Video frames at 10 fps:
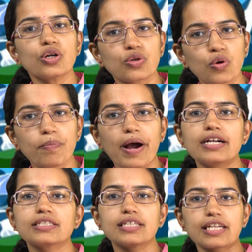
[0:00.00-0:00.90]
two
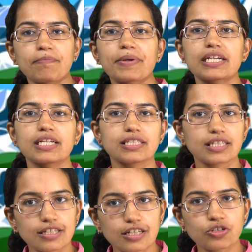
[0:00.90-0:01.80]
parts the temperate
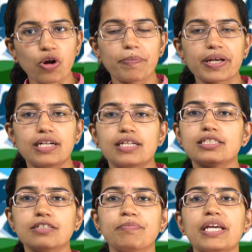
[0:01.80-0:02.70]
region and the tropical
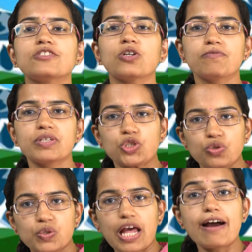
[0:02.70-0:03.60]
region based on which
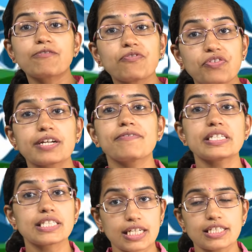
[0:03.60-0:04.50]
you would have different
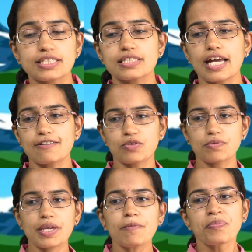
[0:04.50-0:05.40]
vegetations that
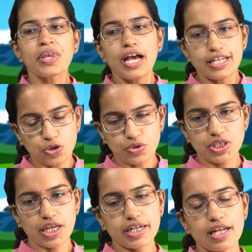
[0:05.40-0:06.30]
would be
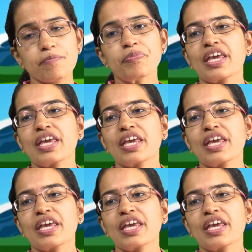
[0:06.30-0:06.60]
associated.